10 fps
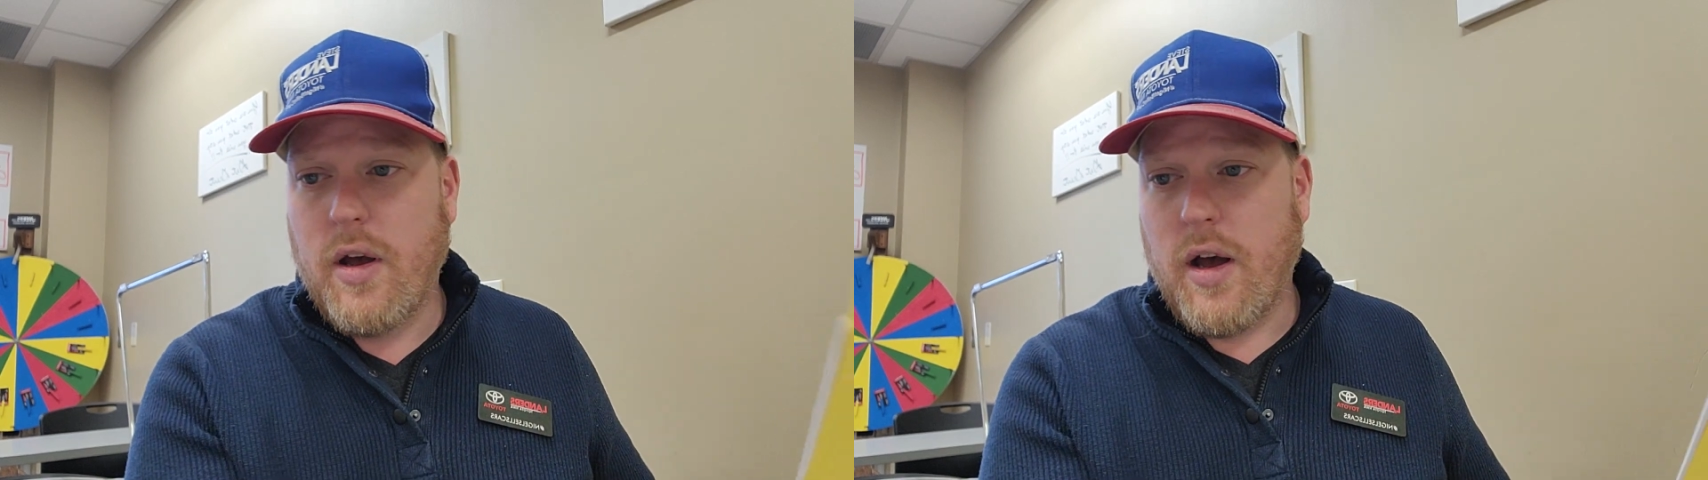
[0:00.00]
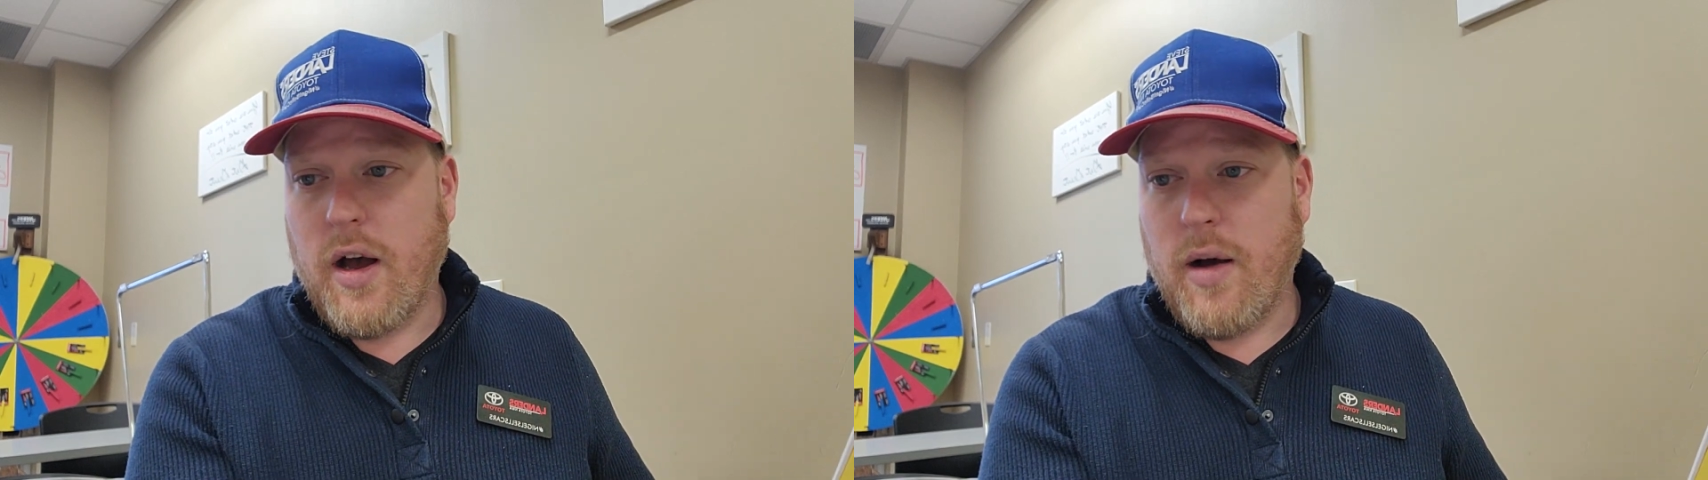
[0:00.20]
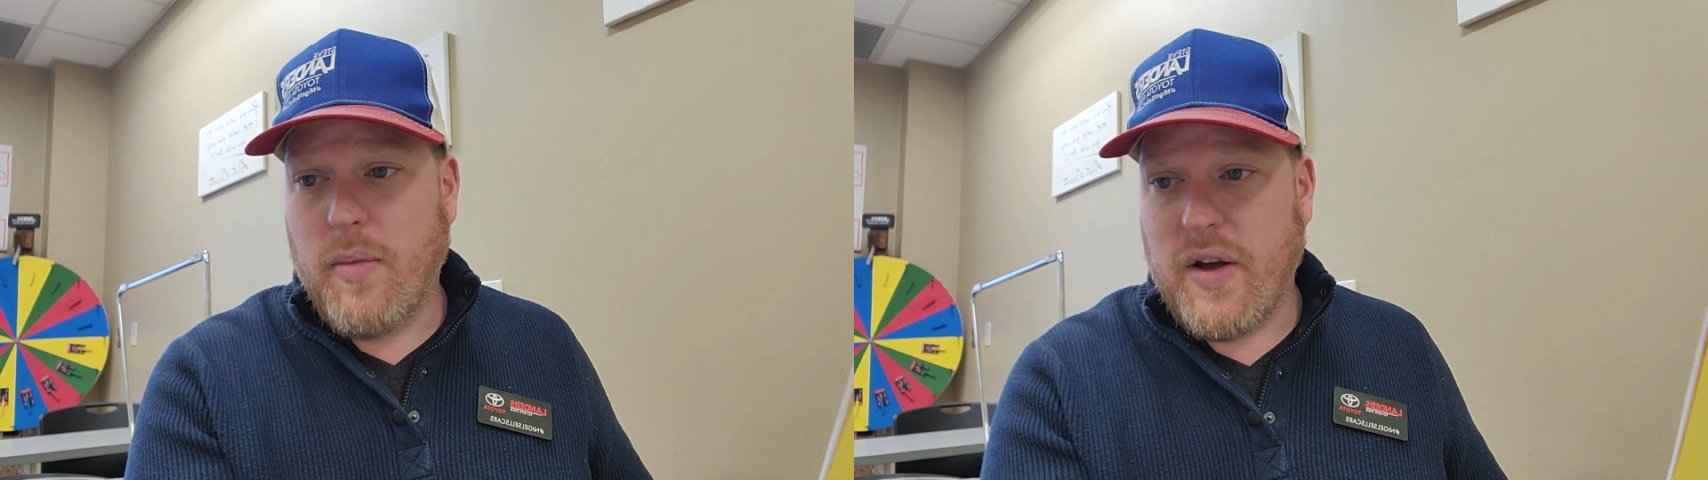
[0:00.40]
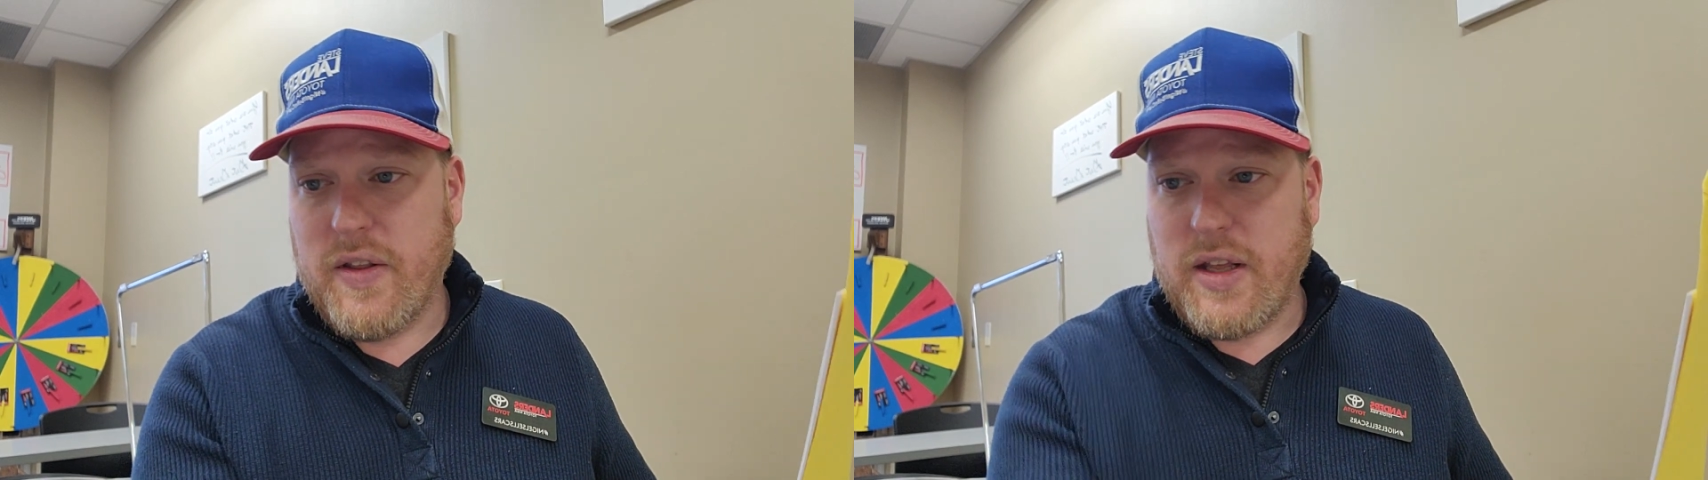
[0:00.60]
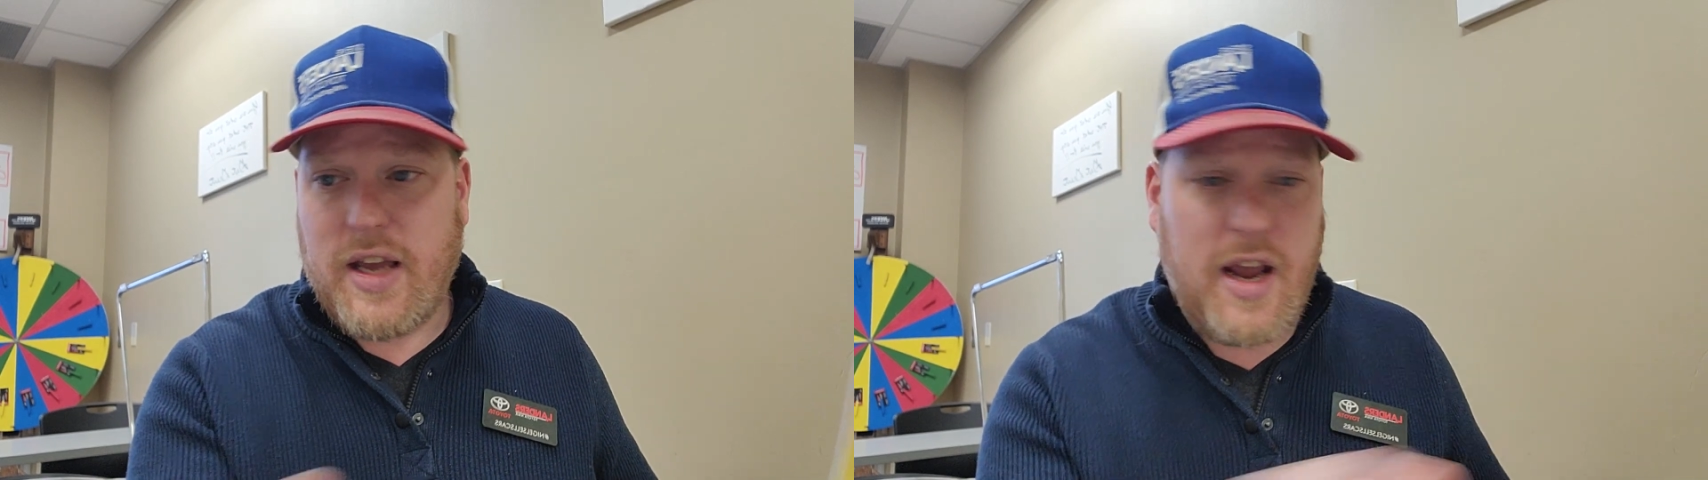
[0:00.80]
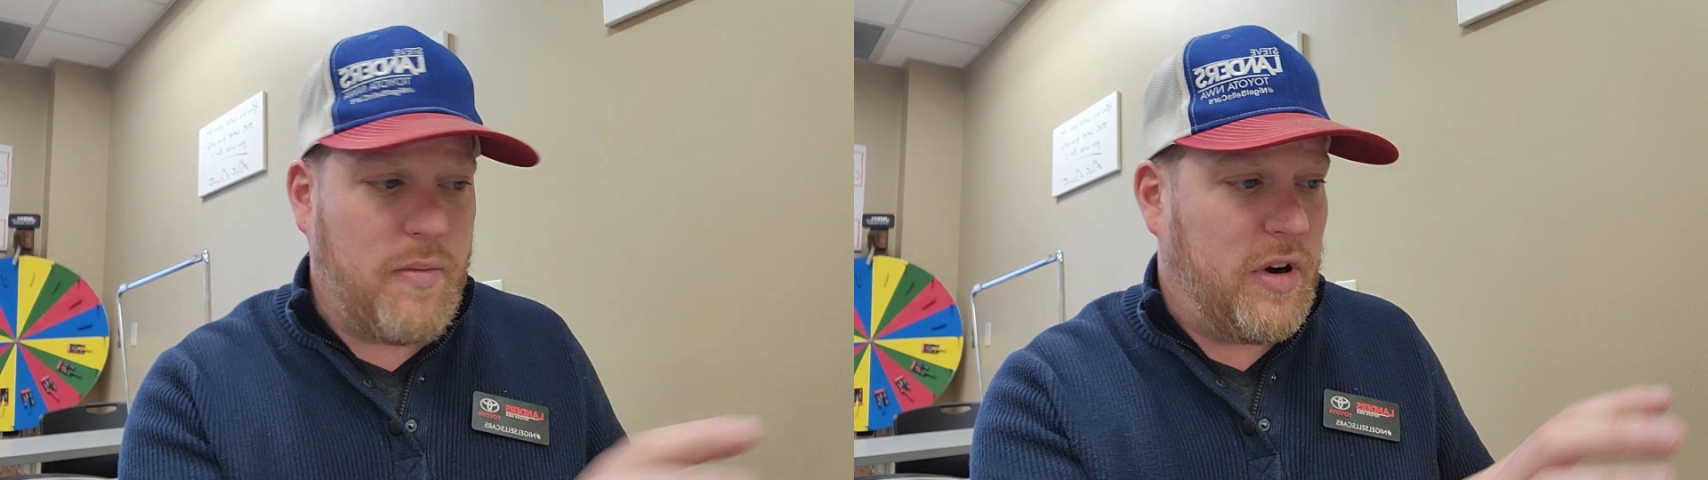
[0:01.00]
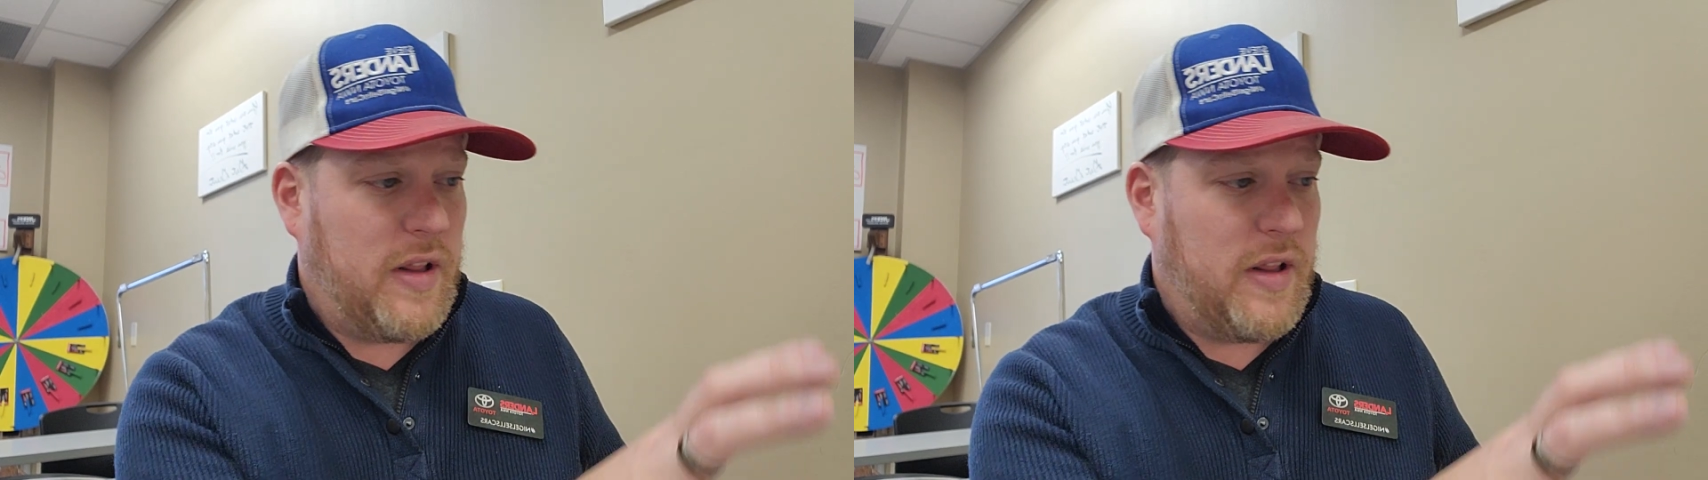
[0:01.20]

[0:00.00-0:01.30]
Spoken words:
And then the Camry,